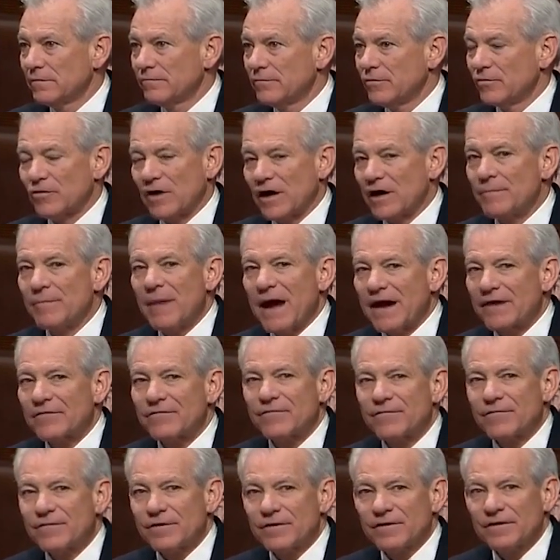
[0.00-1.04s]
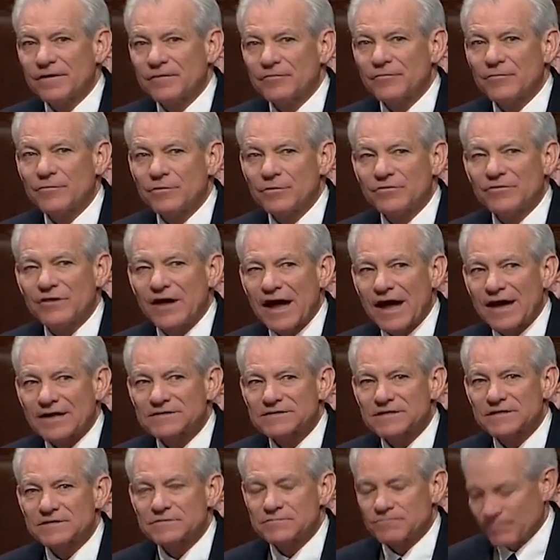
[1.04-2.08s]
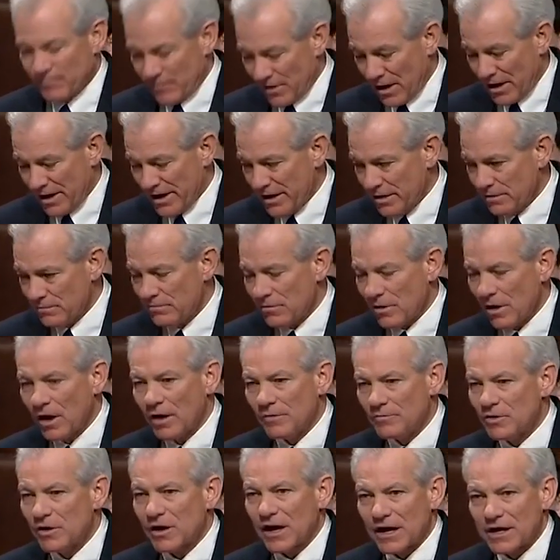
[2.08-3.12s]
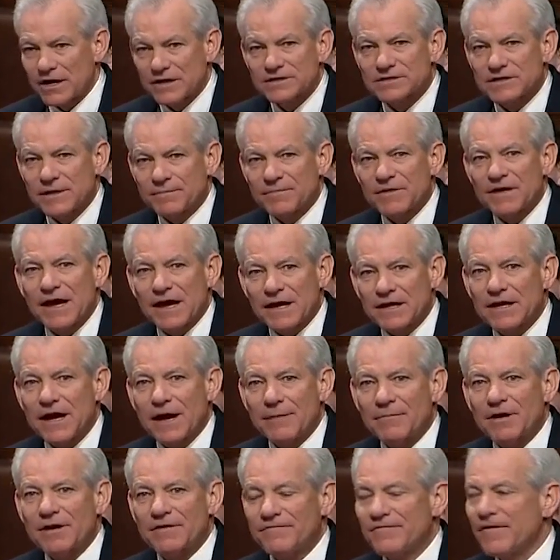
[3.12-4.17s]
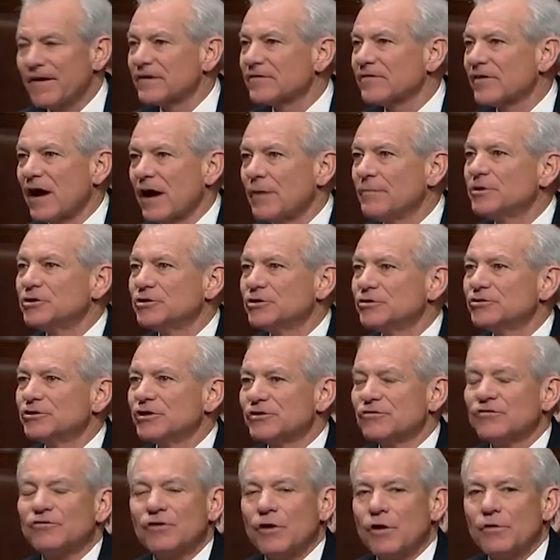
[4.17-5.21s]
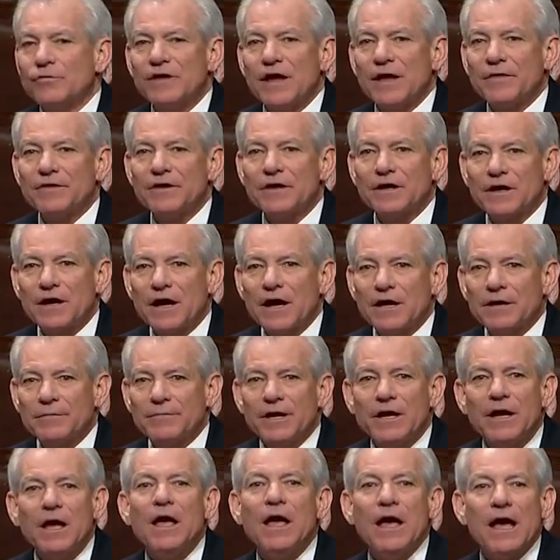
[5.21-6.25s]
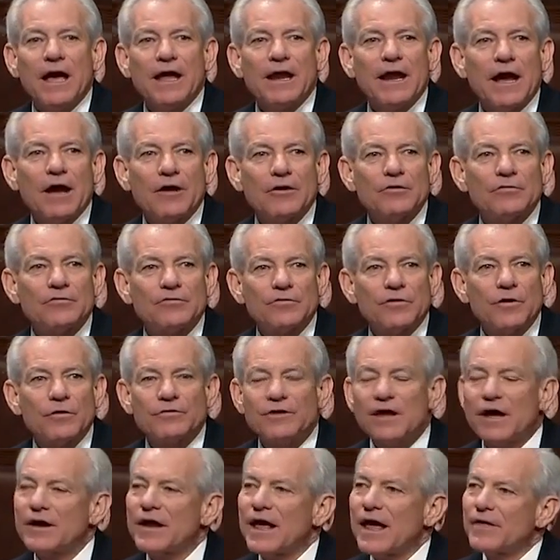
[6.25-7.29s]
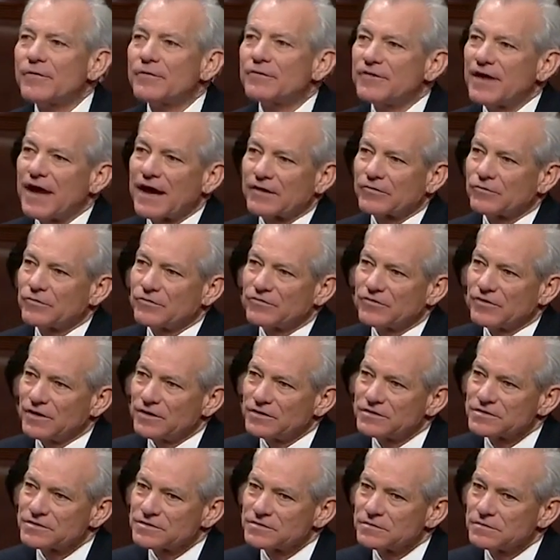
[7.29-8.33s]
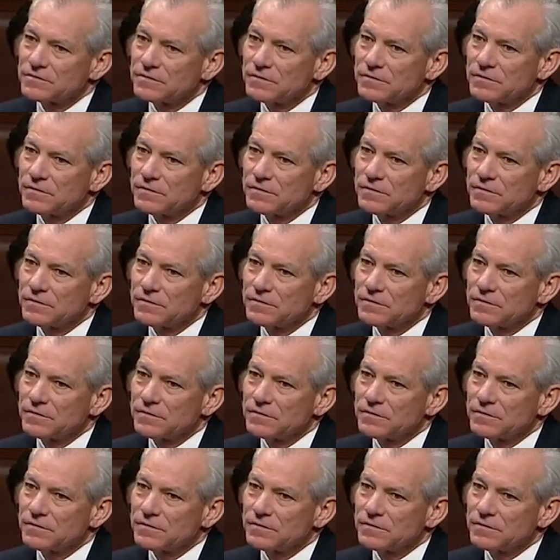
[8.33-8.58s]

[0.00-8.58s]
If you try to backfill through taxes, fine. Uh, you got to accept the economic effects of how much you just slowed down the economy and how you slowed down other tax receipts.